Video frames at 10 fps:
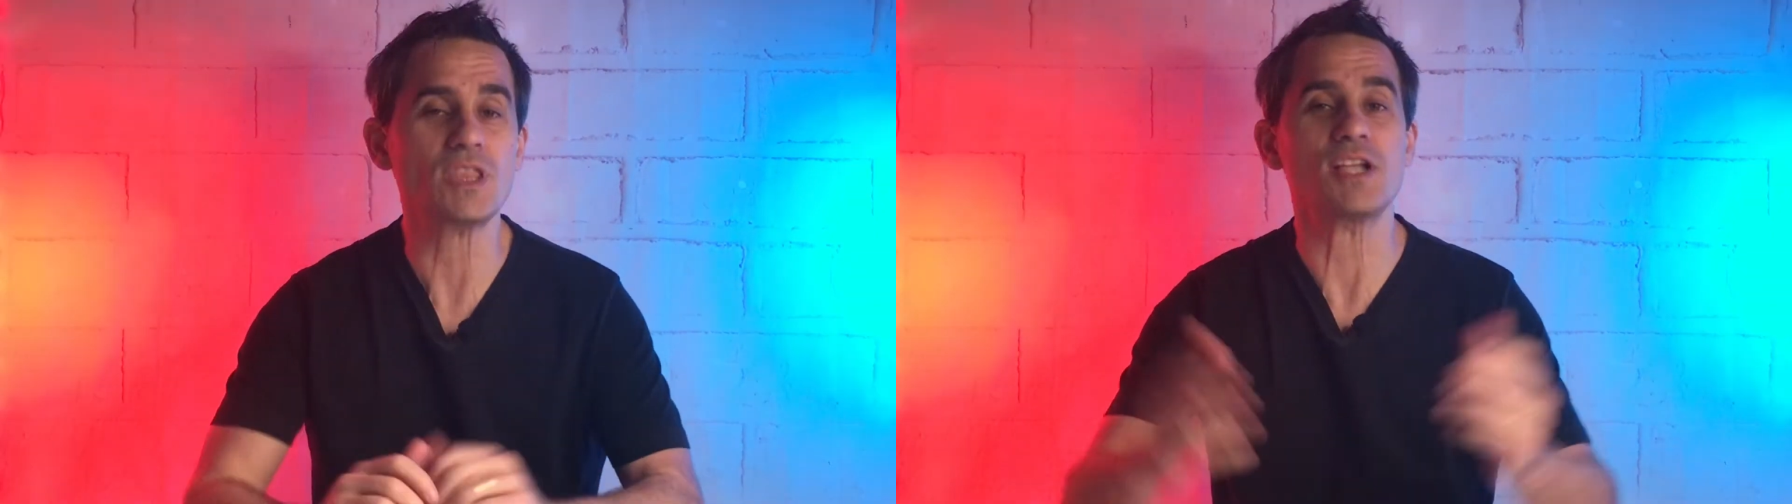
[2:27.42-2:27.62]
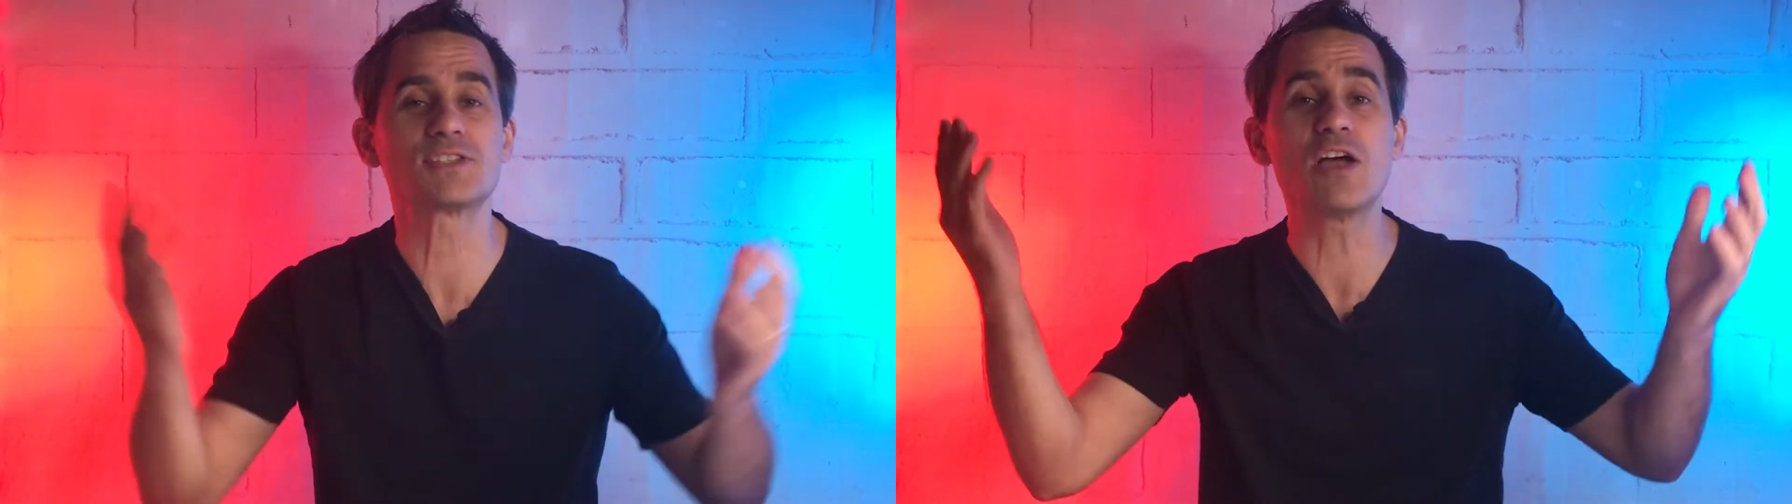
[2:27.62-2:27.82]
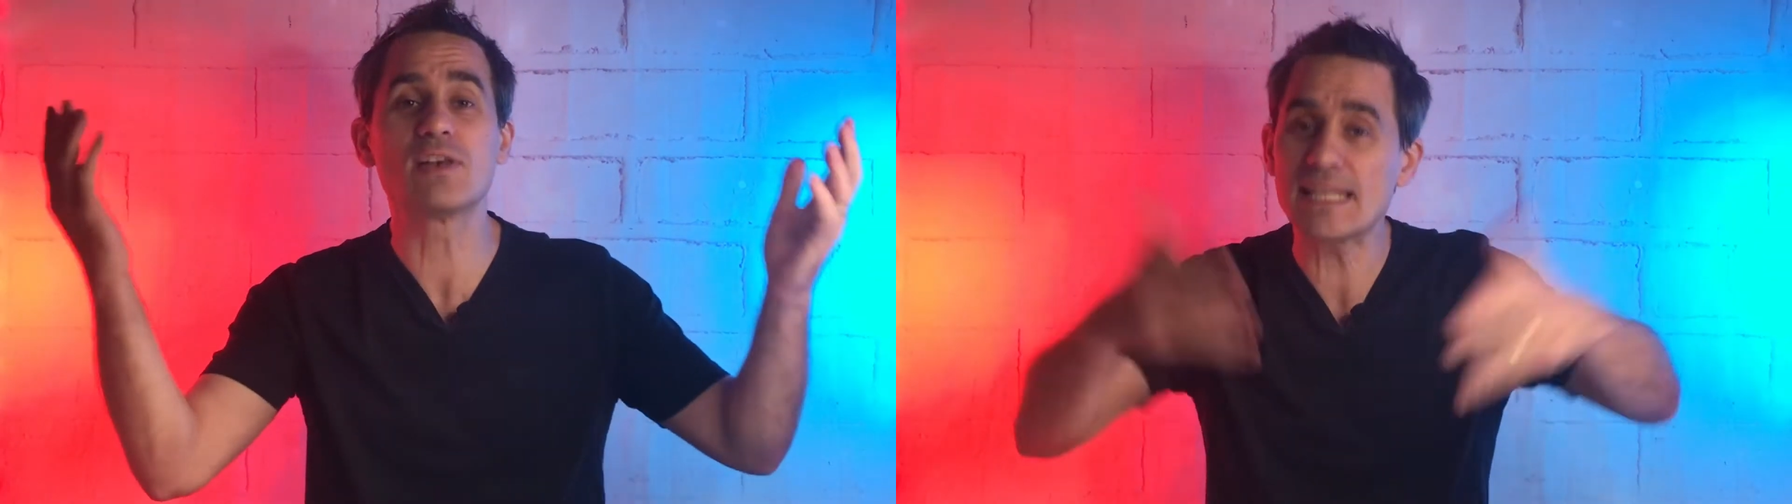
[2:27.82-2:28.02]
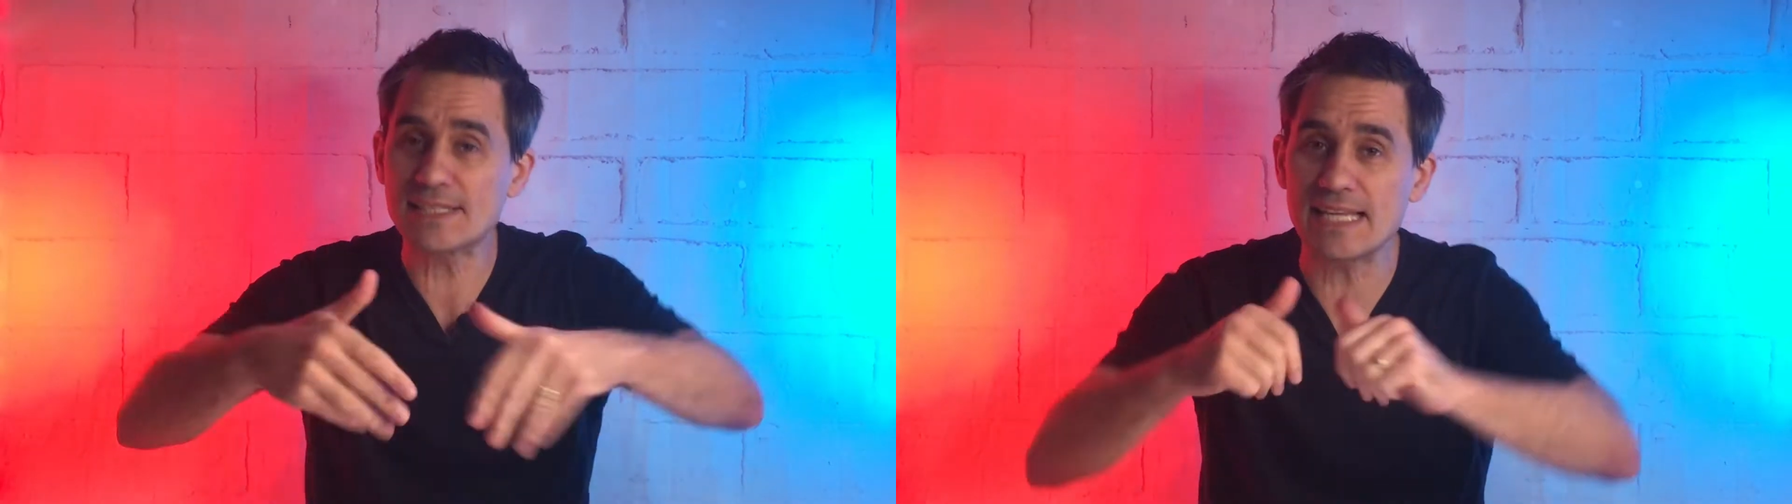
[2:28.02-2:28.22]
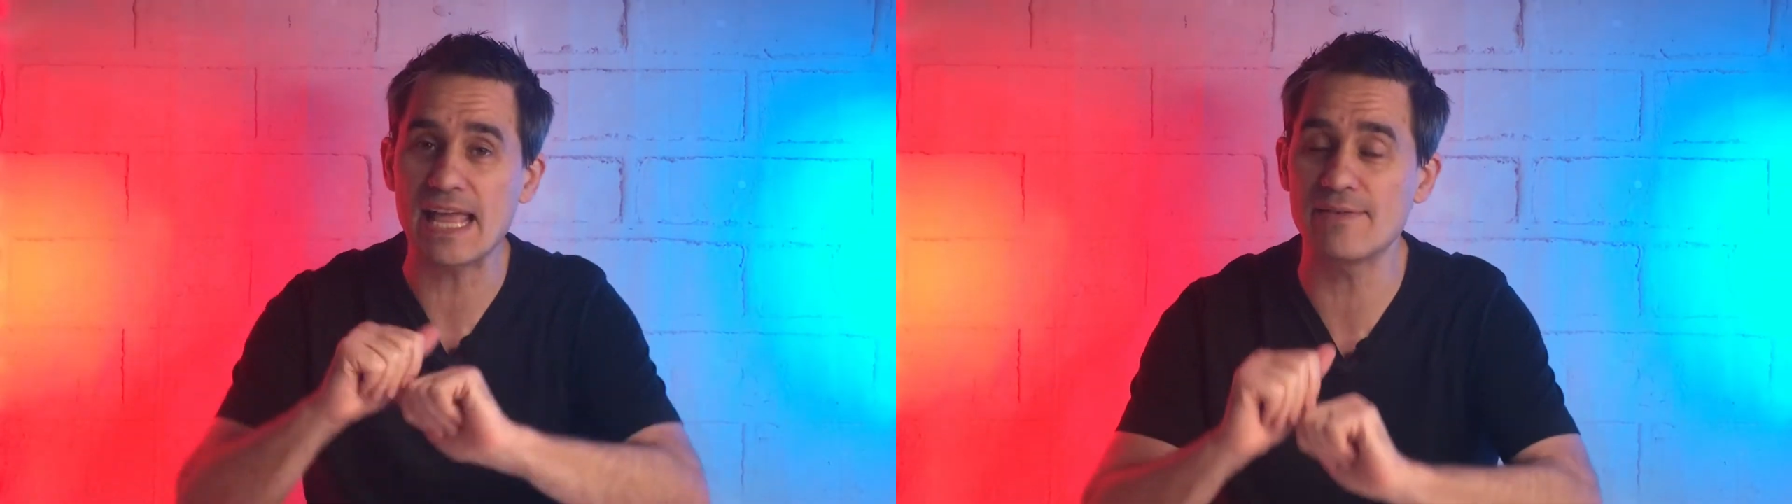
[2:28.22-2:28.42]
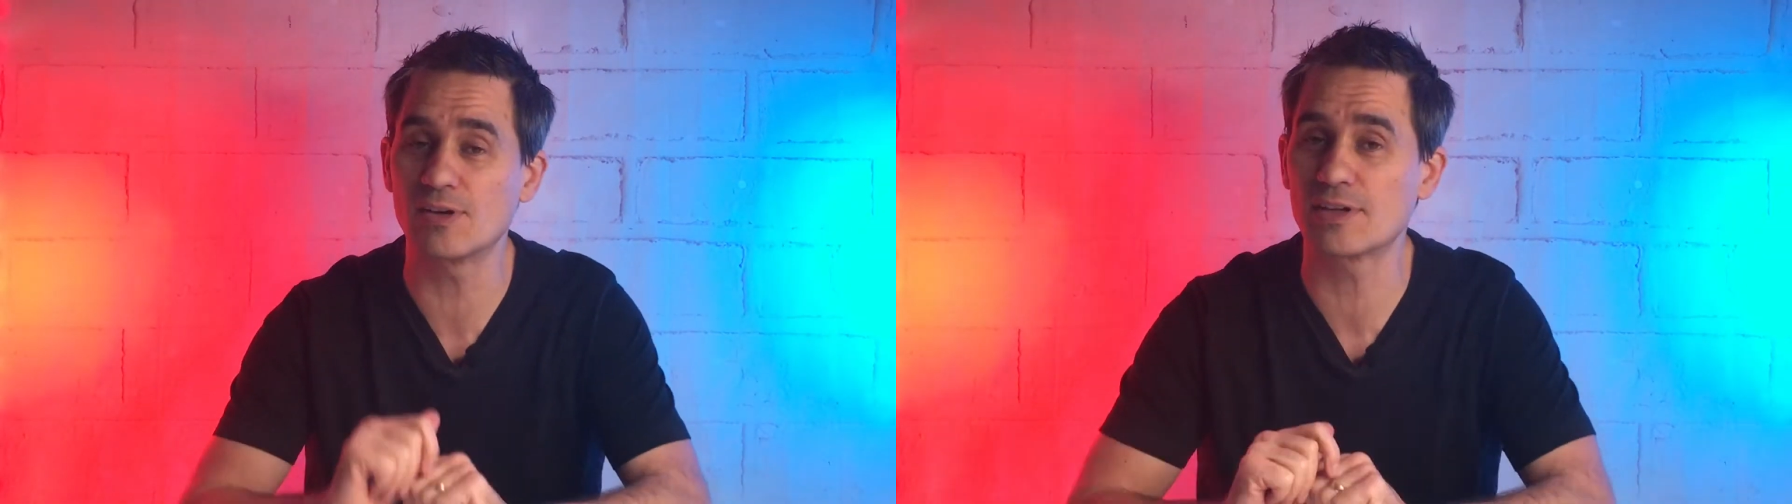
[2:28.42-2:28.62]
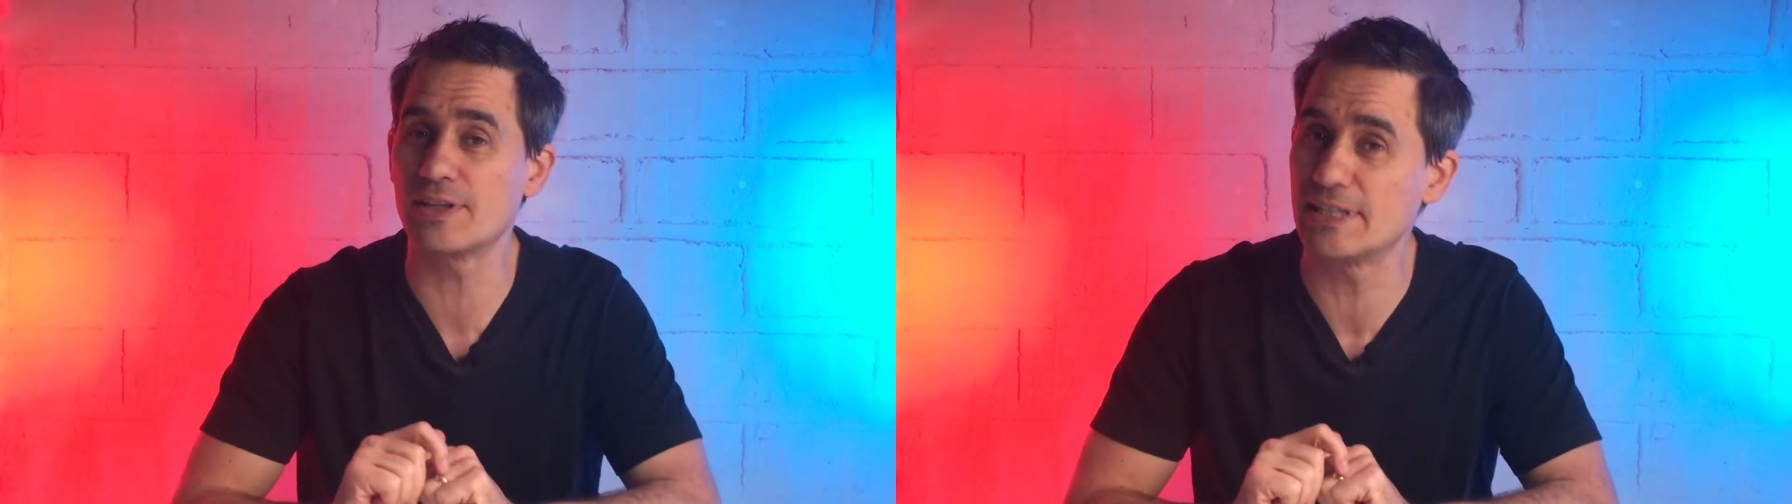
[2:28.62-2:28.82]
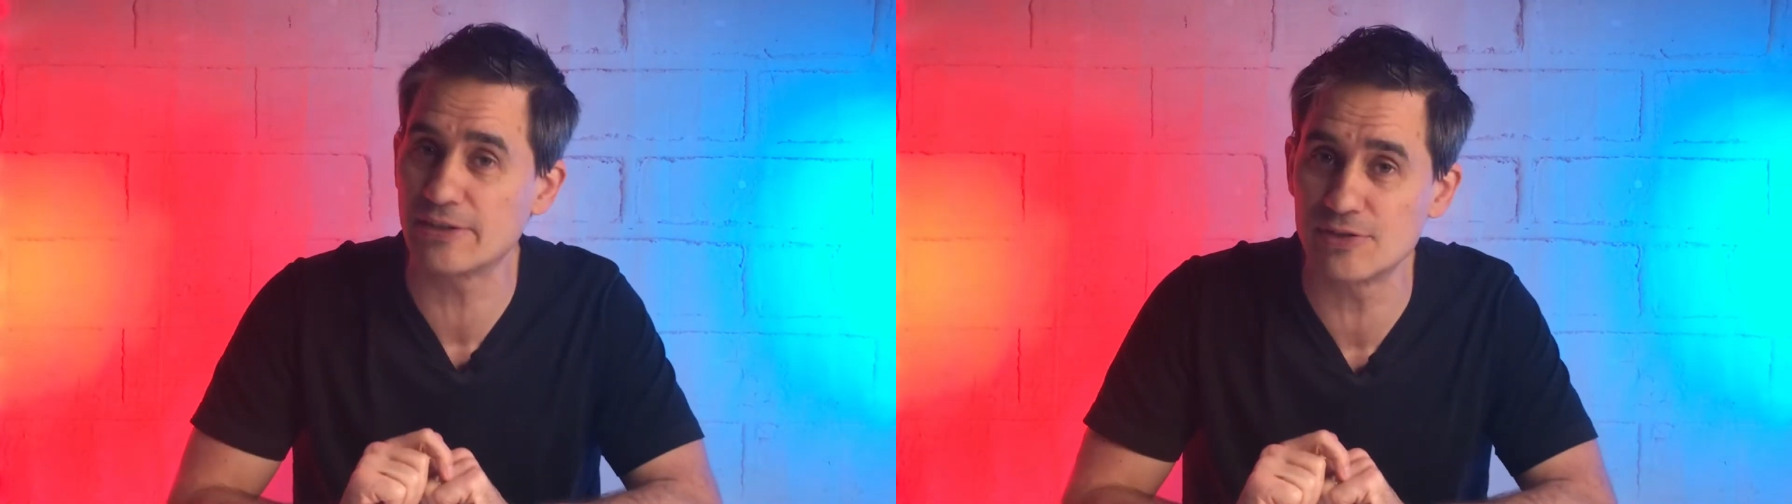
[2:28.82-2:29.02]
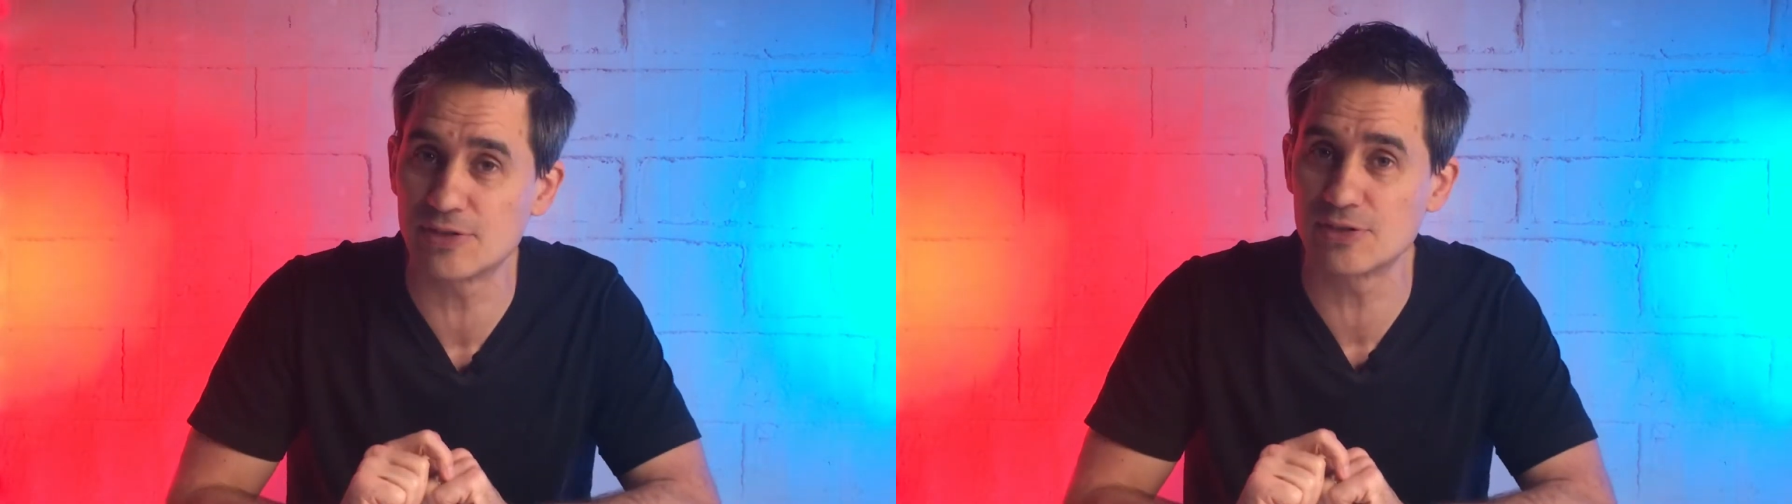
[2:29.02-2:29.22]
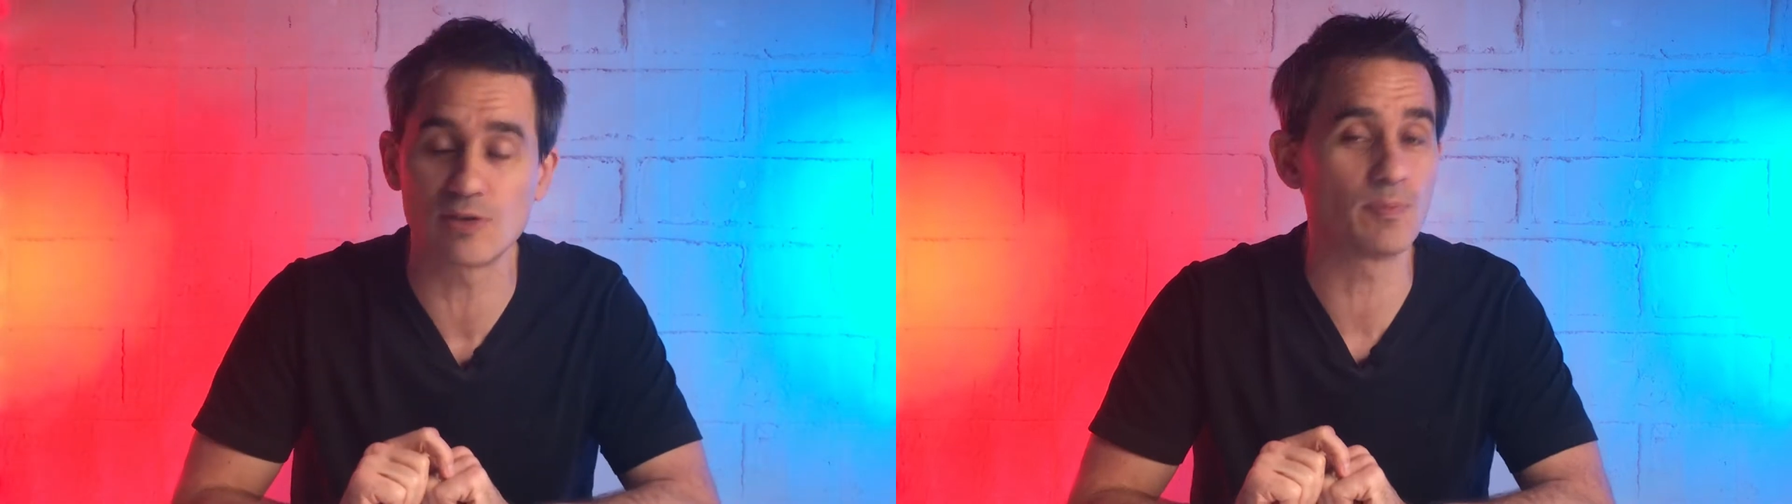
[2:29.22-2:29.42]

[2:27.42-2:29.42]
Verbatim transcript: So let's start having a look at the differences